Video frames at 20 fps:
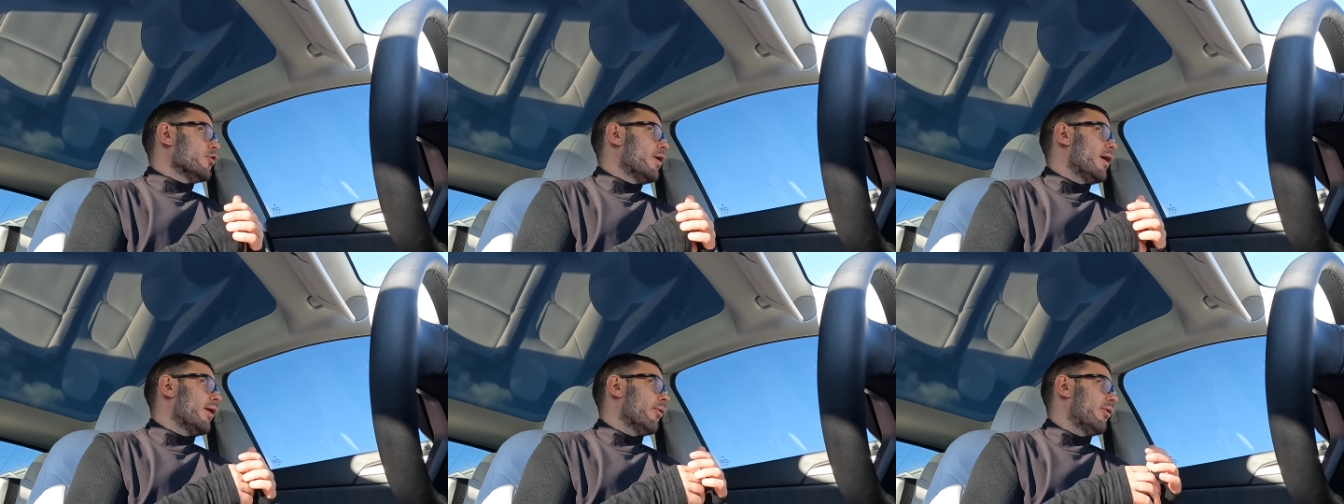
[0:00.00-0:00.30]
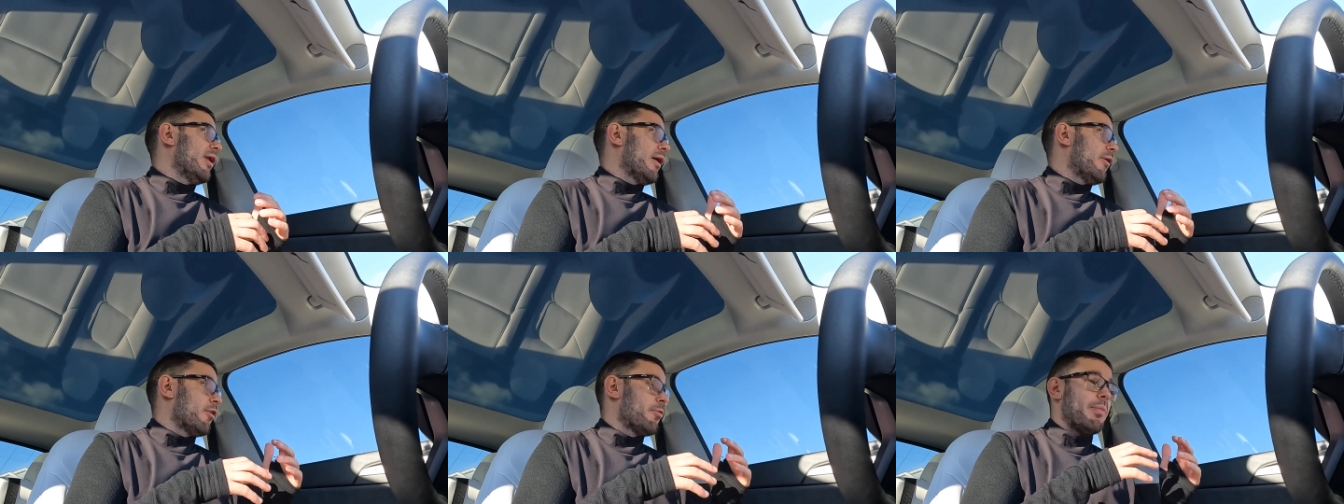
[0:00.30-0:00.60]
And
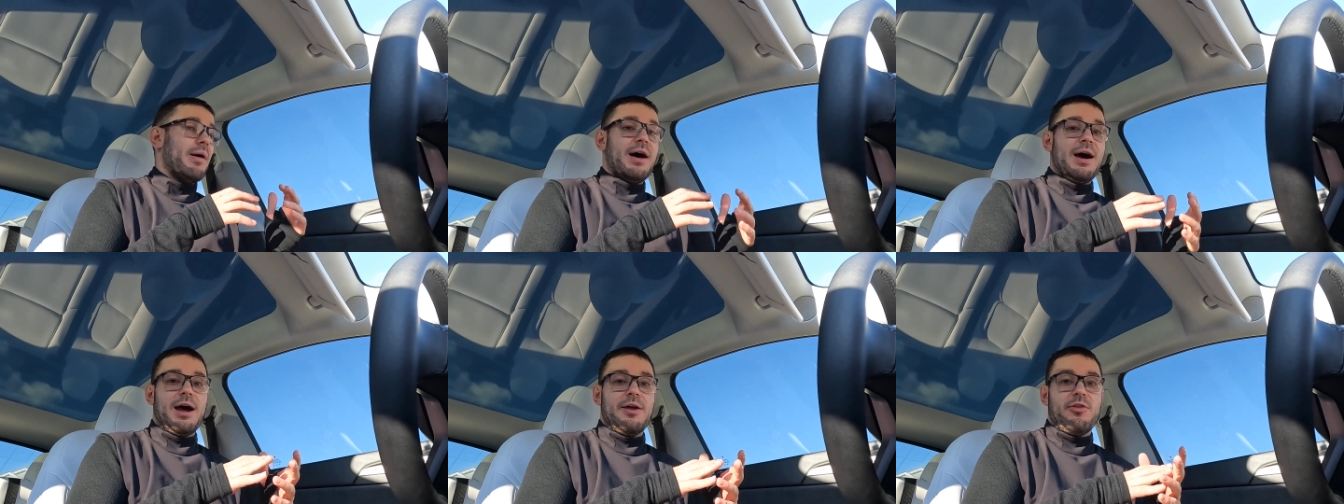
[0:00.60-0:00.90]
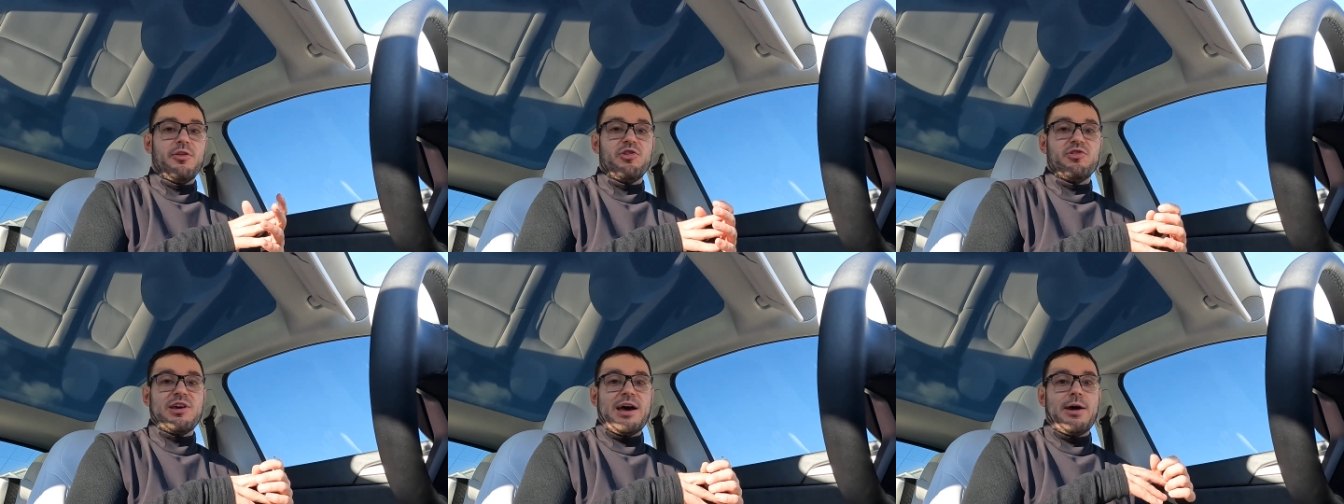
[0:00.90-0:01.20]
when I was behind
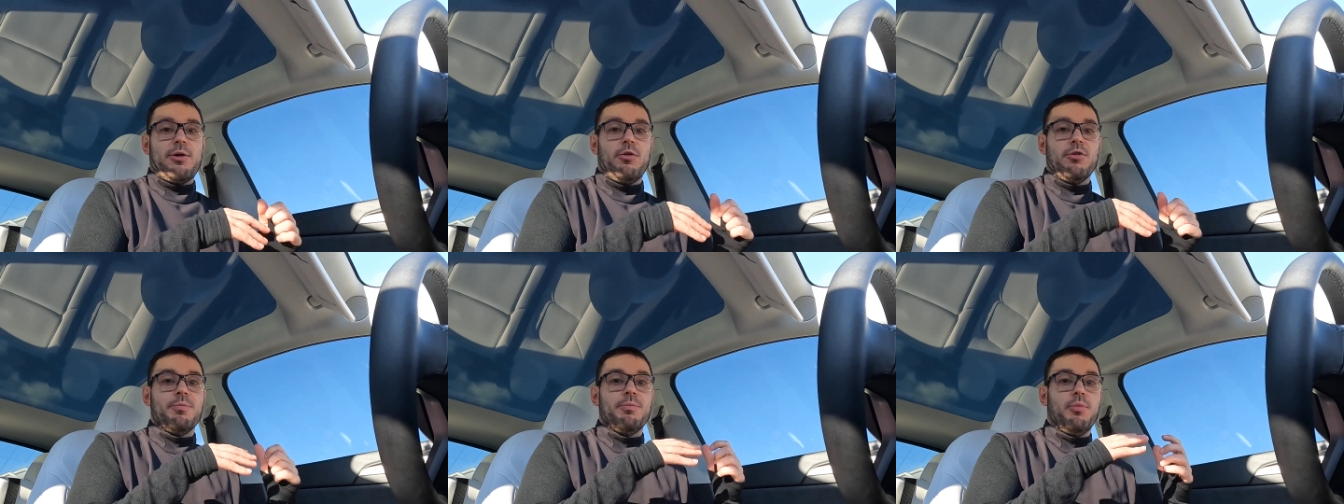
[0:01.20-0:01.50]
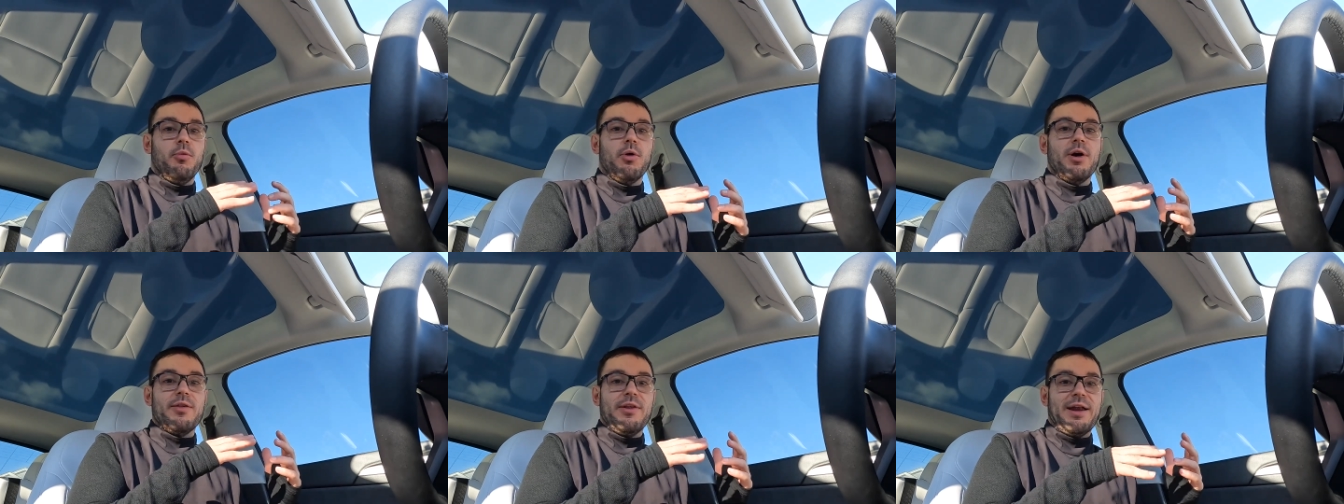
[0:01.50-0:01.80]
the shadows,
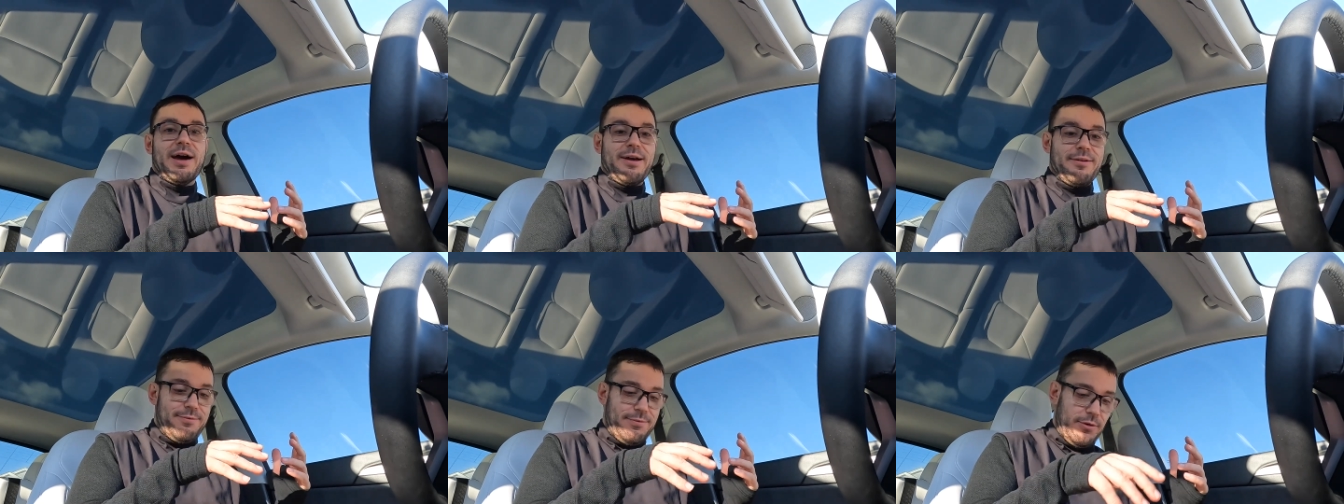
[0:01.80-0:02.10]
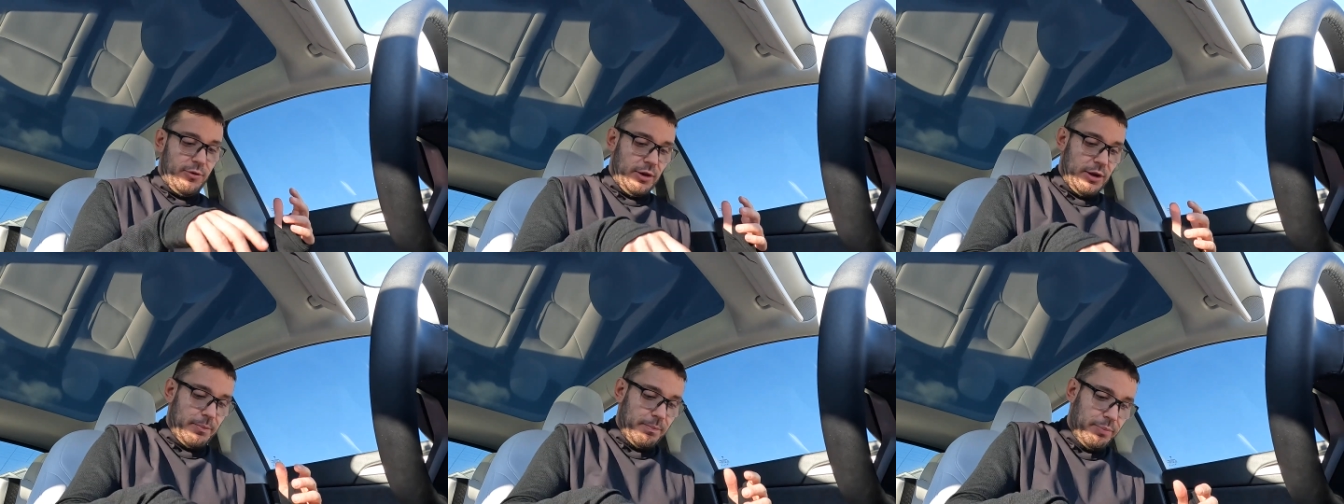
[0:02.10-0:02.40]
boy, did I
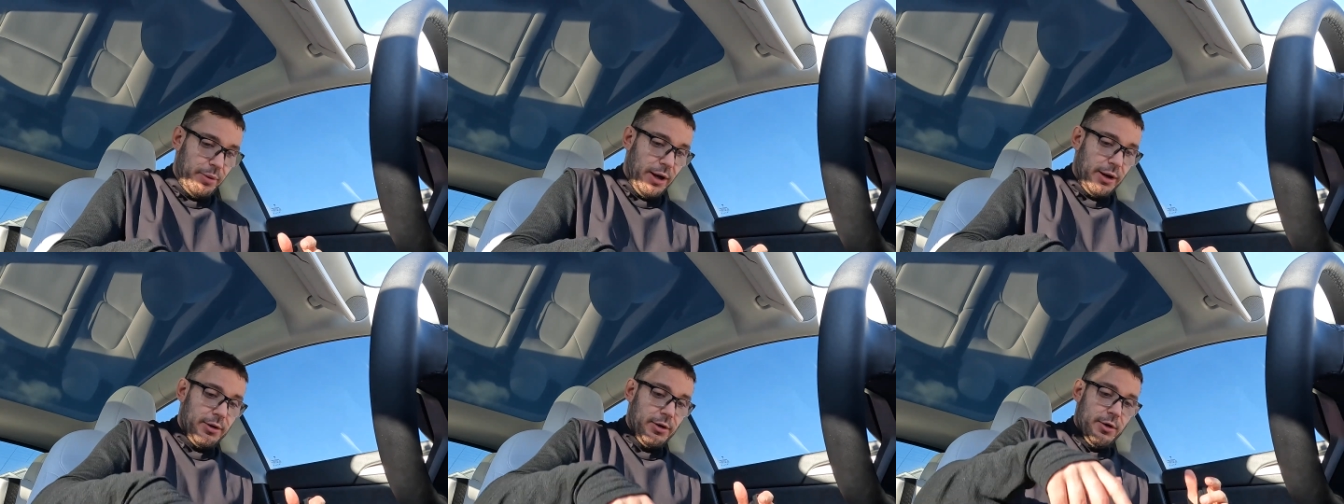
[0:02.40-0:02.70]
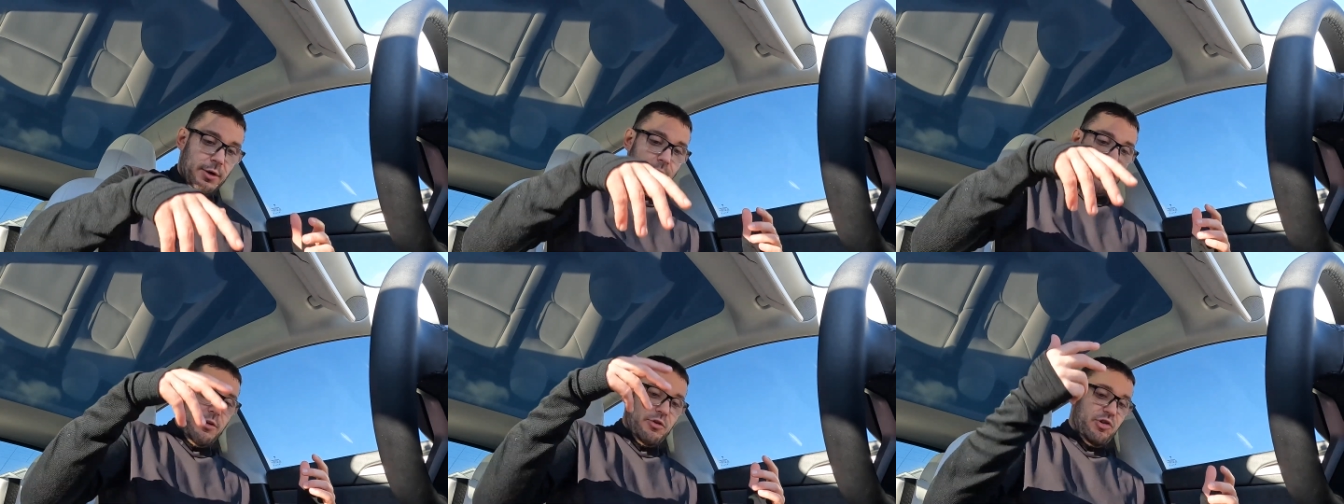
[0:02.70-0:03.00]
feel it. But
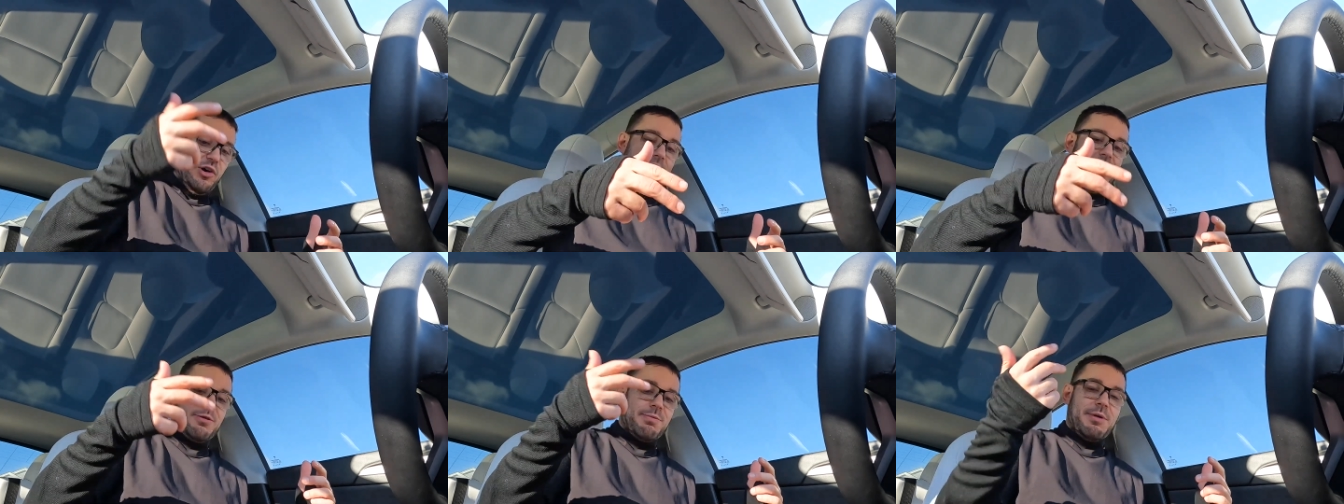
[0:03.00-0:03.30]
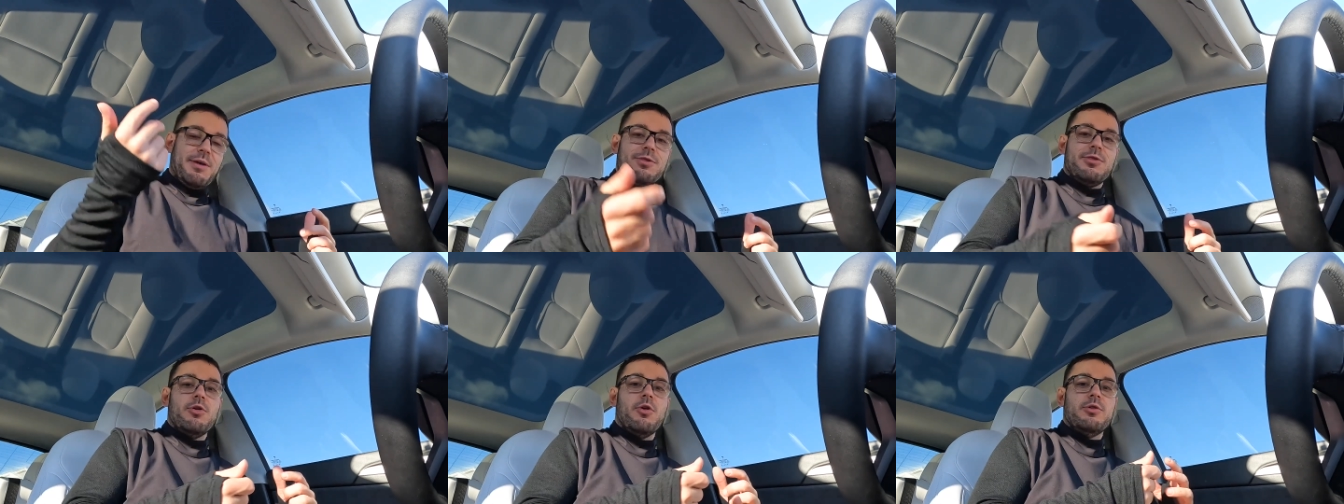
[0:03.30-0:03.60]

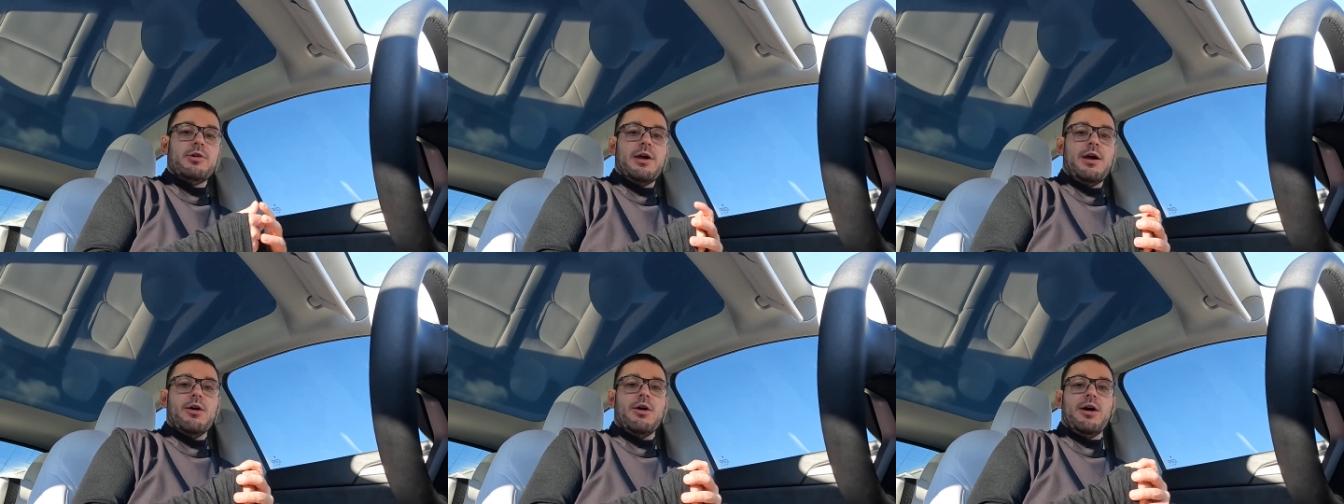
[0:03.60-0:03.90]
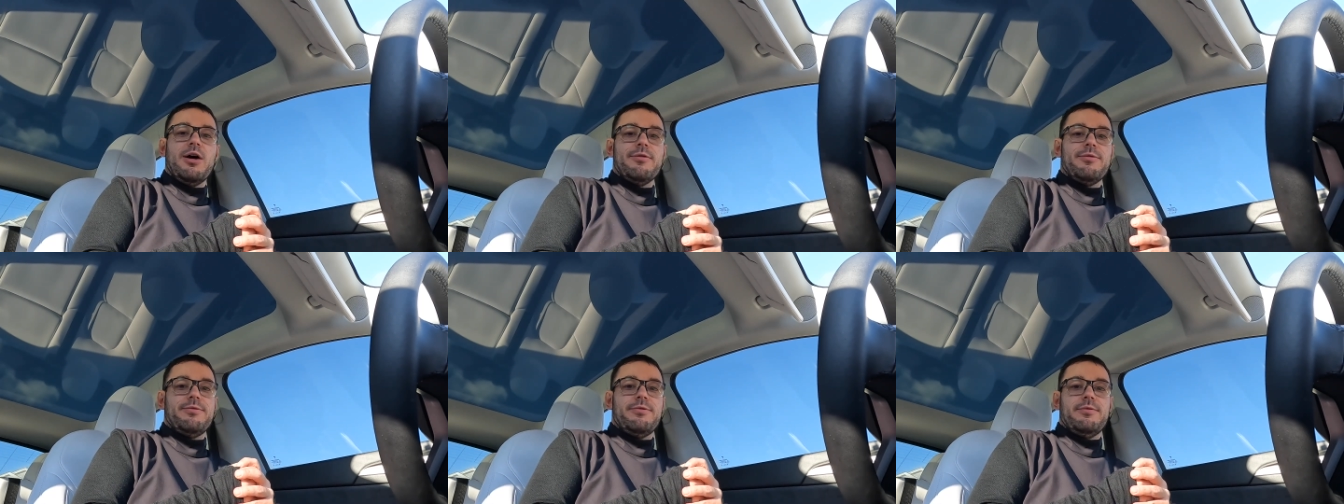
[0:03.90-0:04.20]
Tracksmith, no day
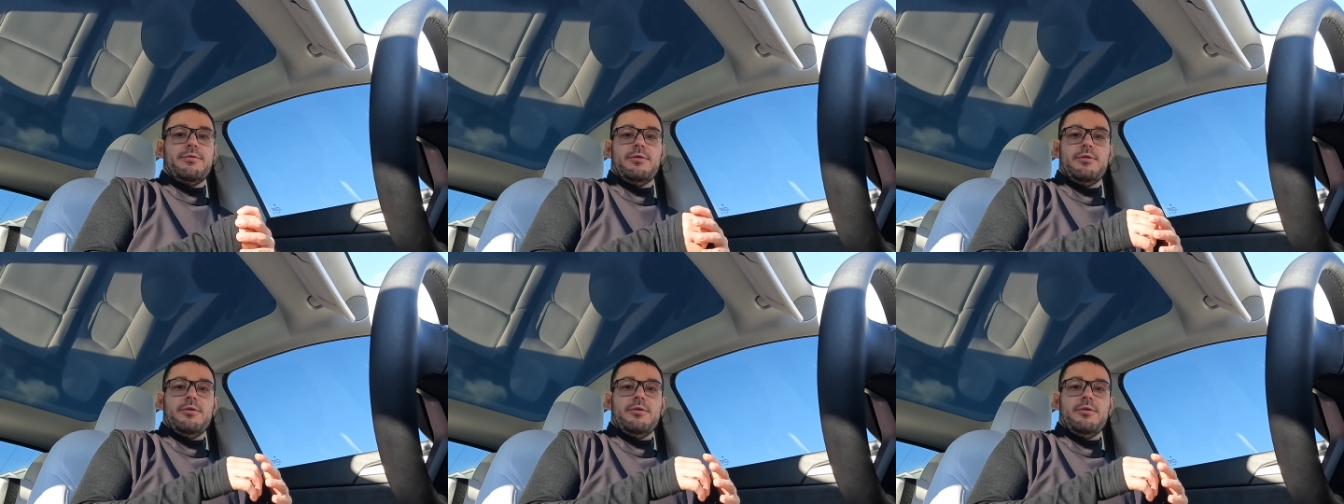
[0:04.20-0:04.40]
off.